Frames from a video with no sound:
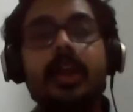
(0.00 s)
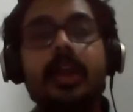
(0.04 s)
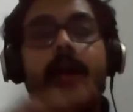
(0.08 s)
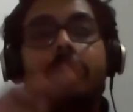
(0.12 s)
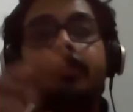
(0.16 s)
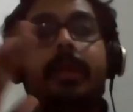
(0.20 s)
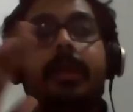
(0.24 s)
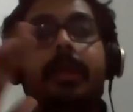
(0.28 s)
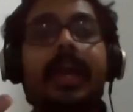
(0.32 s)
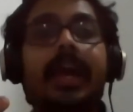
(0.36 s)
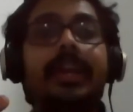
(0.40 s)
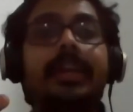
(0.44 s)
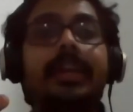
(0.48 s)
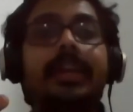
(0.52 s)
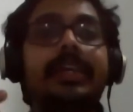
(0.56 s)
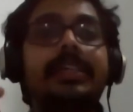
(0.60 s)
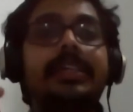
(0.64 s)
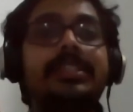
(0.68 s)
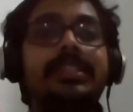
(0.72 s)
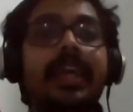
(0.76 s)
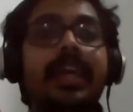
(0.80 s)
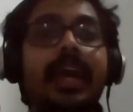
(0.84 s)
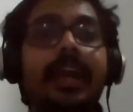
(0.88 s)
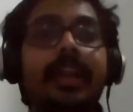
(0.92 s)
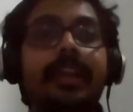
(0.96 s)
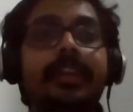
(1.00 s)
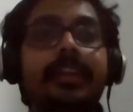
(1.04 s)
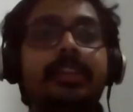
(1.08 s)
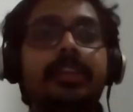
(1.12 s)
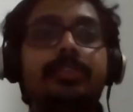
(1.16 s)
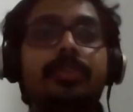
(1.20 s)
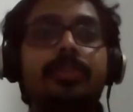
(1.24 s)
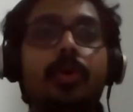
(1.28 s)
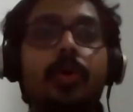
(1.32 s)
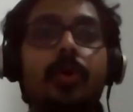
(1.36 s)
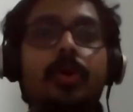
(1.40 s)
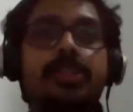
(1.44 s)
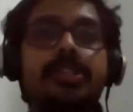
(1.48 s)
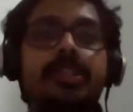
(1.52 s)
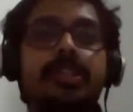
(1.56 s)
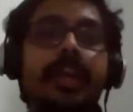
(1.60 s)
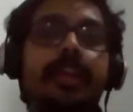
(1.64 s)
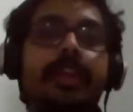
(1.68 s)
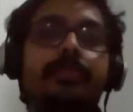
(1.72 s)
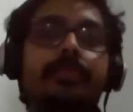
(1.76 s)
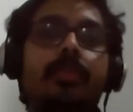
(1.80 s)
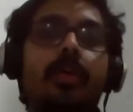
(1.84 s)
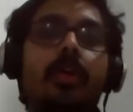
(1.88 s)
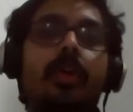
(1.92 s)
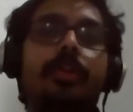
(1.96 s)
By understanding the dosha
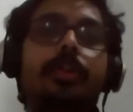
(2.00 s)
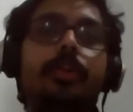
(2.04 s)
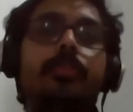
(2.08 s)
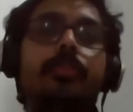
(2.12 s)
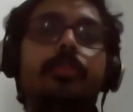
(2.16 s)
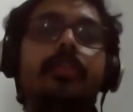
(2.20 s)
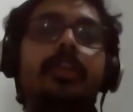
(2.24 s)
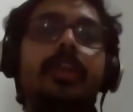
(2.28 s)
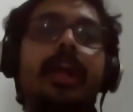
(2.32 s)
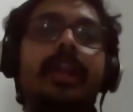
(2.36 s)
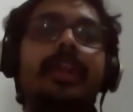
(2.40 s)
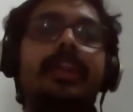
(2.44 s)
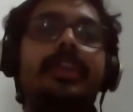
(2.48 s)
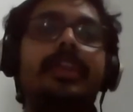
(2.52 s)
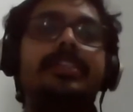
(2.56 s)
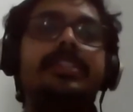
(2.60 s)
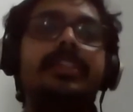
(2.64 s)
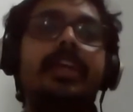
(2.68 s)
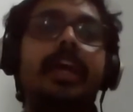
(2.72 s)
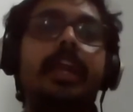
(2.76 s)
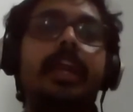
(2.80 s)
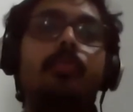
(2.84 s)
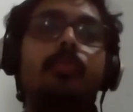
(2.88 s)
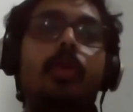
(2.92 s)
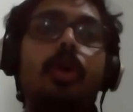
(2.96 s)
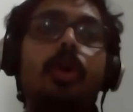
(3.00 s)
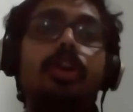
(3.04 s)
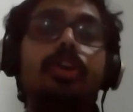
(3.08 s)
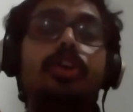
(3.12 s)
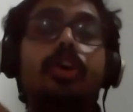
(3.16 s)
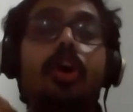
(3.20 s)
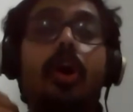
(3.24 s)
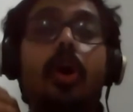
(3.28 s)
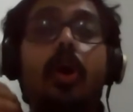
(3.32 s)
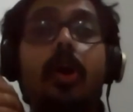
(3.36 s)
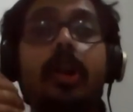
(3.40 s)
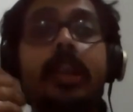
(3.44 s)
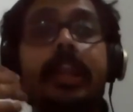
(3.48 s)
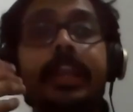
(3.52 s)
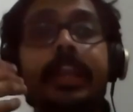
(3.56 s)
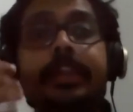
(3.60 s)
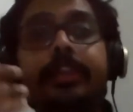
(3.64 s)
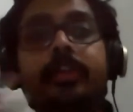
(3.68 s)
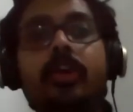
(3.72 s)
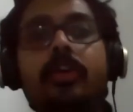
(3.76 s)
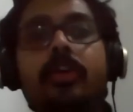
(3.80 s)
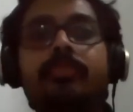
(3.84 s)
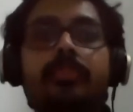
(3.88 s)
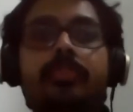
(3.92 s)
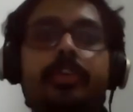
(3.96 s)
involved, you will understand what
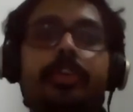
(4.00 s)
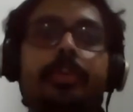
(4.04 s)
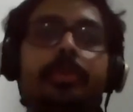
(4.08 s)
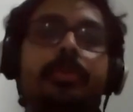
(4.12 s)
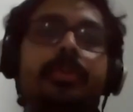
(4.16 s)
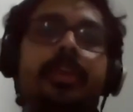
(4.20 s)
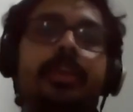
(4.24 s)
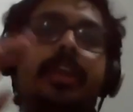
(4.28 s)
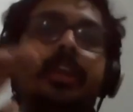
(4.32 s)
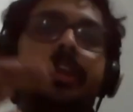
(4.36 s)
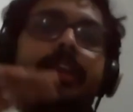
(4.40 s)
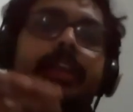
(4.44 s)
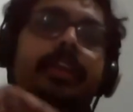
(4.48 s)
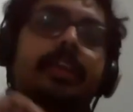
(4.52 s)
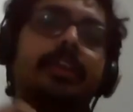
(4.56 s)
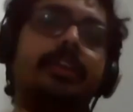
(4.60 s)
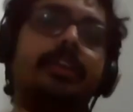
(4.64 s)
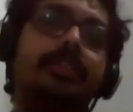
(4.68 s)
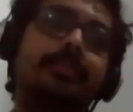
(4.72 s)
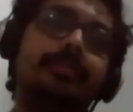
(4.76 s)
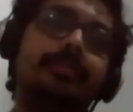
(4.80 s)
quality of food you can take.